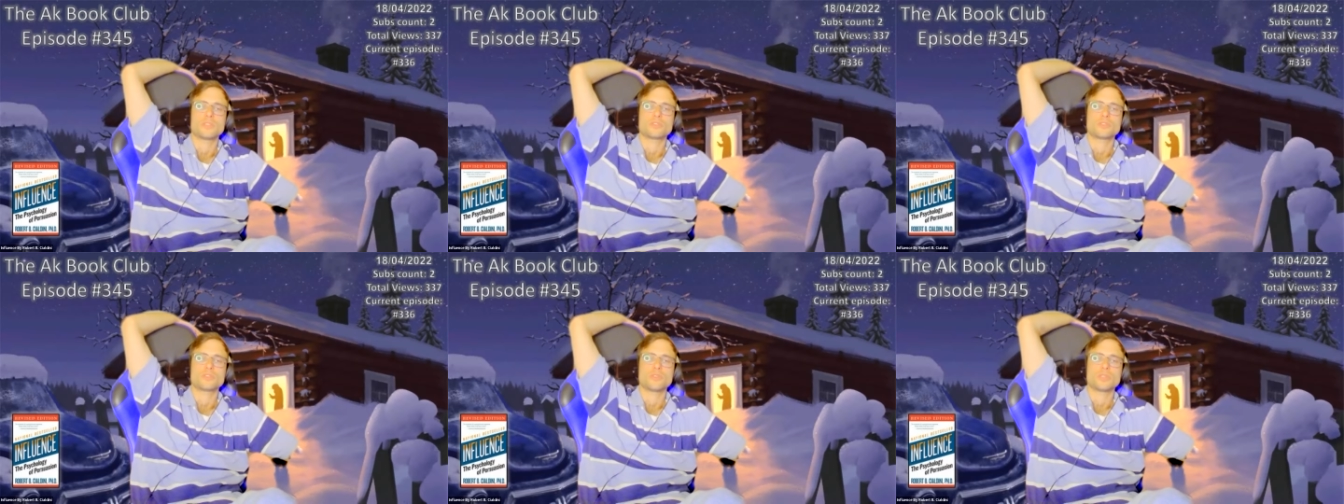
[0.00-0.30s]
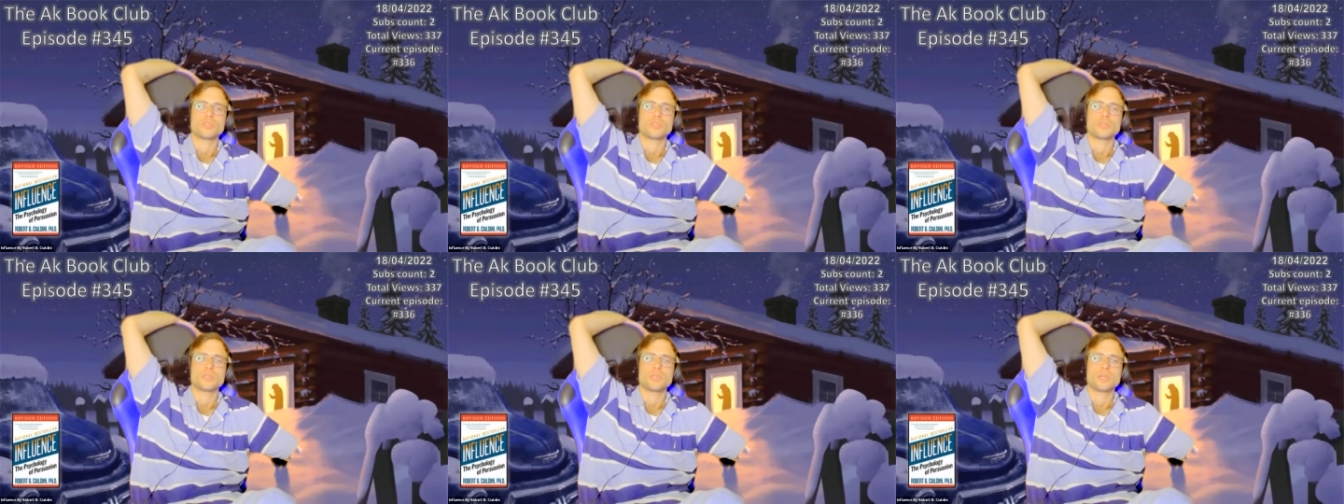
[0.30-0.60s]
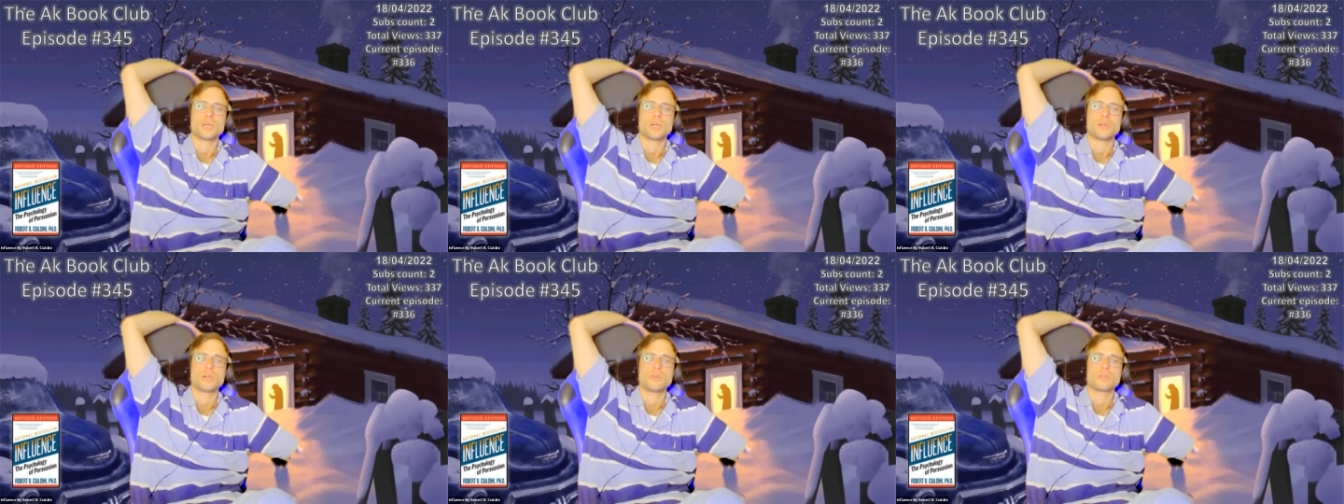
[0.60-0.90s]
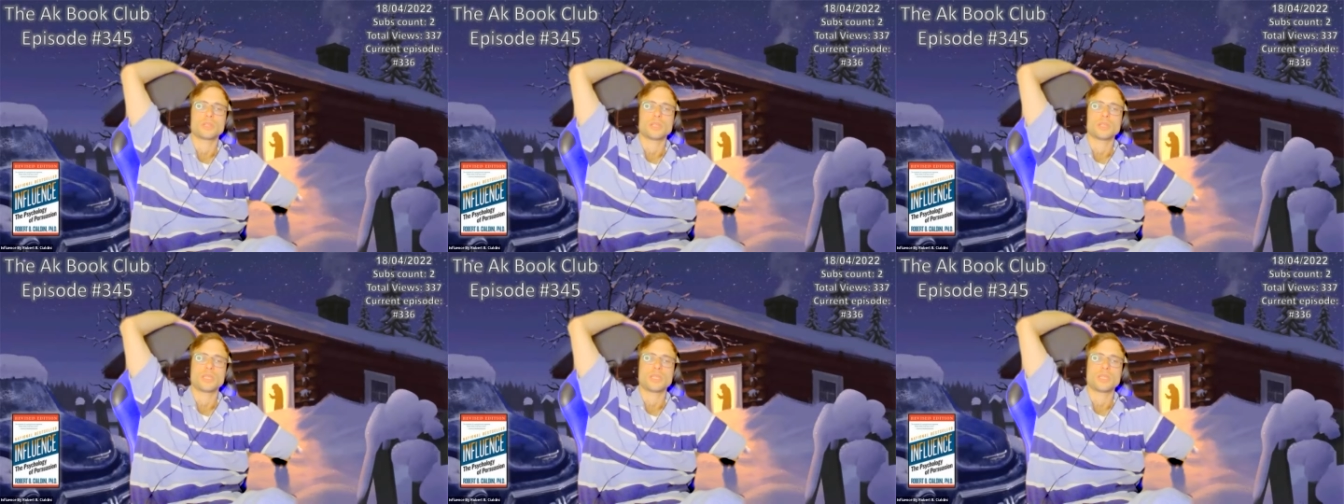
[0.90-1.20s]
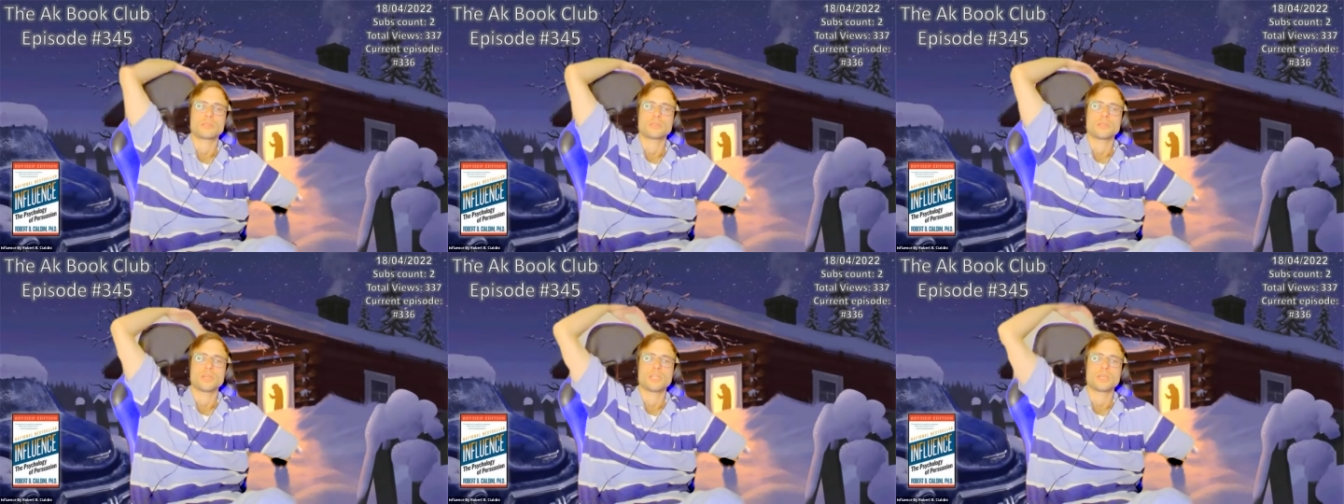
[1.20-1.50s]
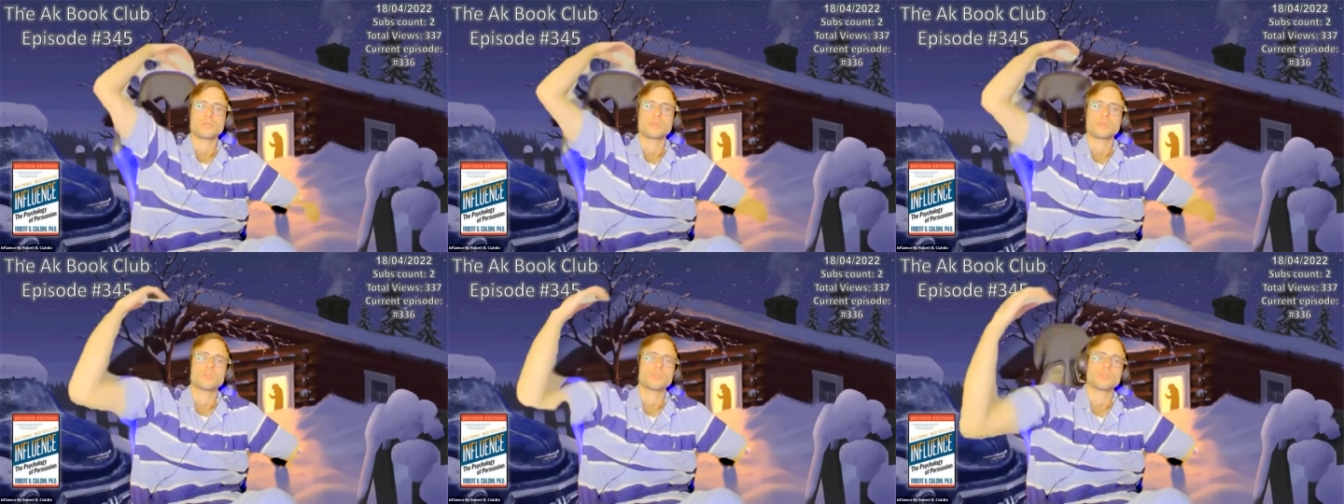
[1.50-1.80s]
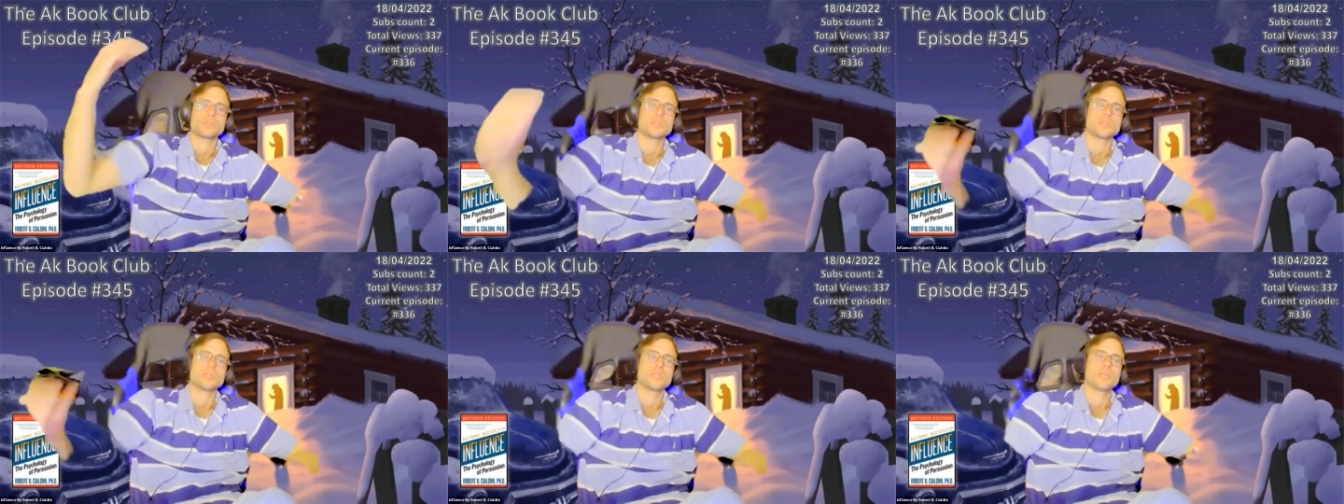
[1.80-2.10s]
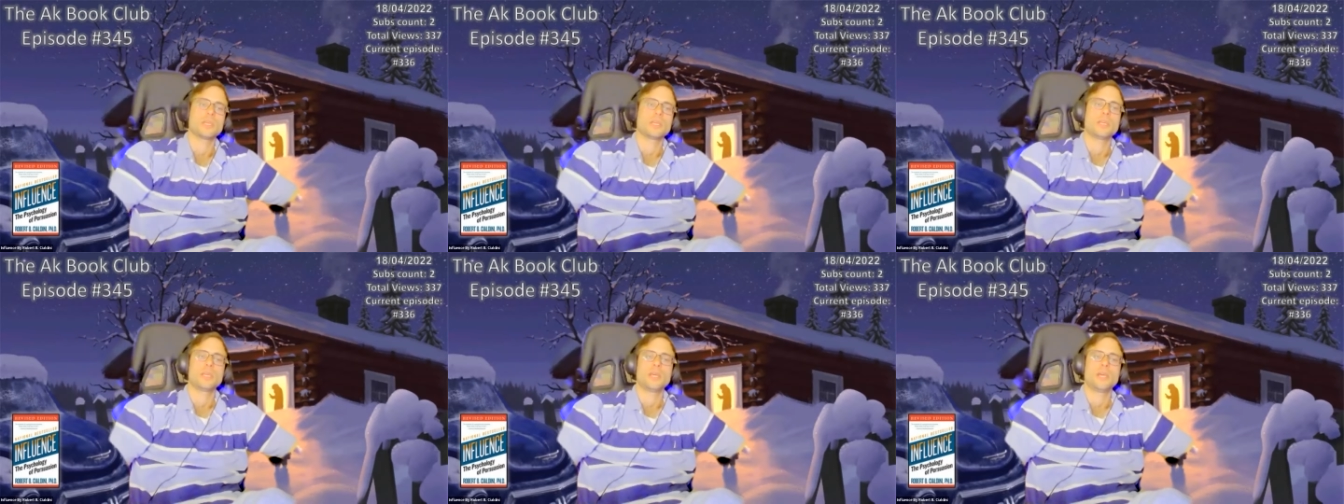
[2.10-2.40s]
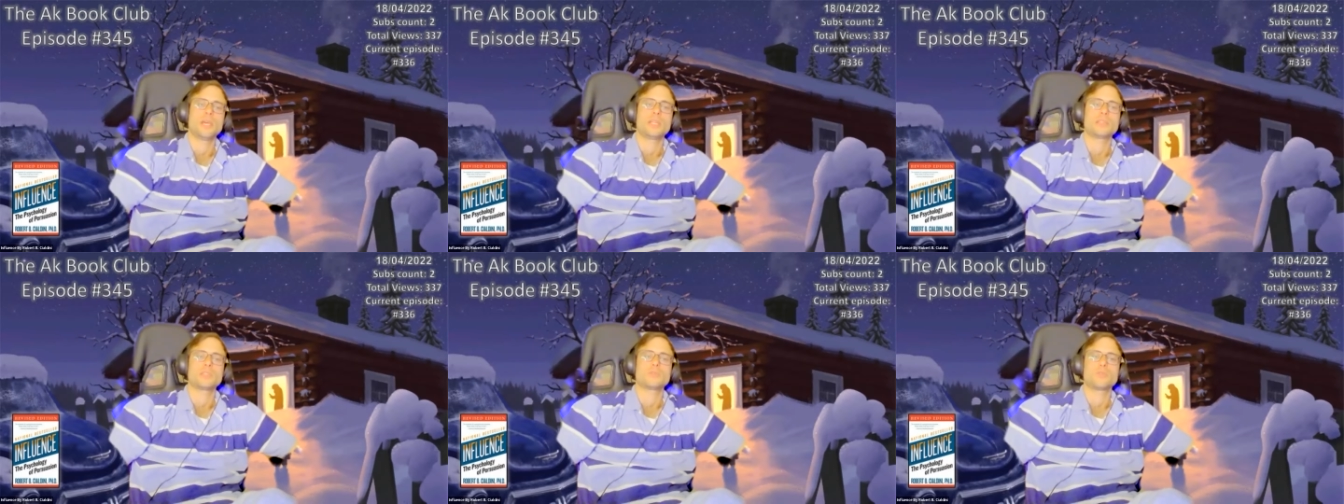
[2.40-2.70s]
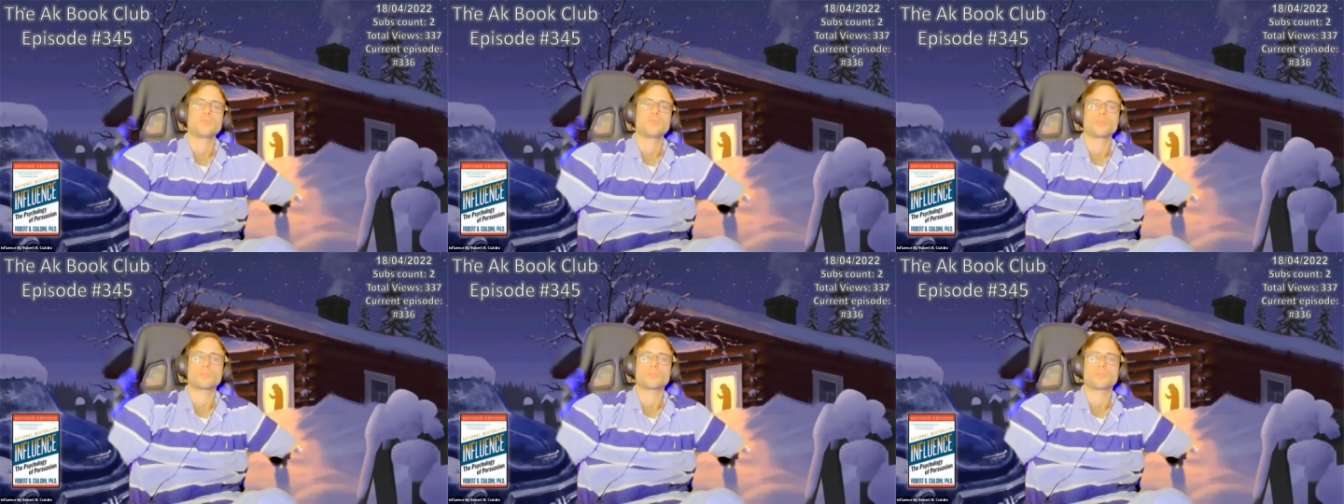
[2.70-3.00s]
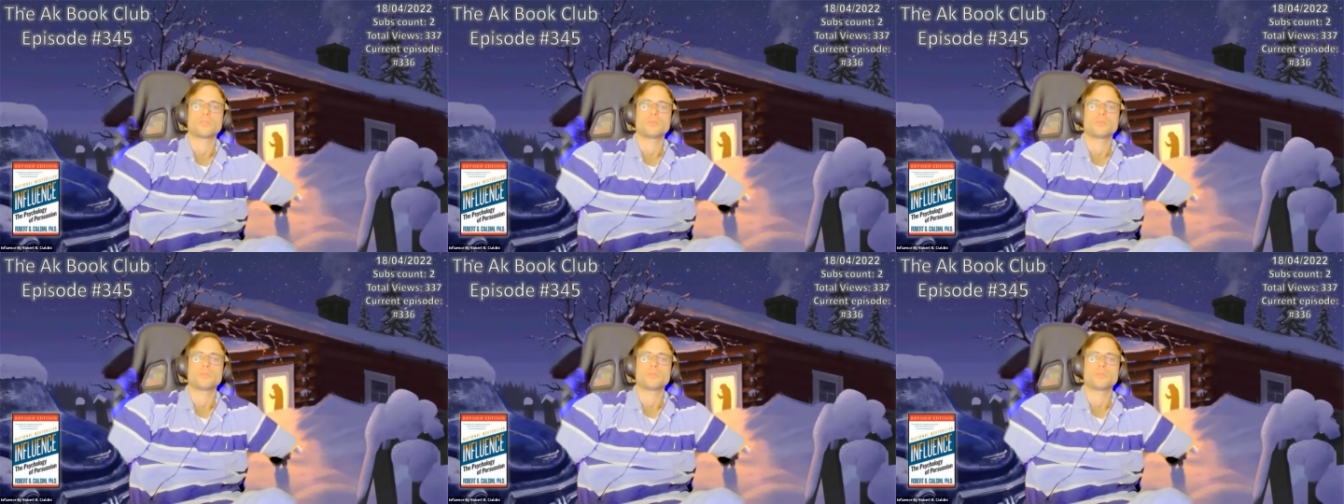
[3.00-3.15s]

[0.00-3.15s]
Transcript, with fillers: show it around in the neighborhood and at work.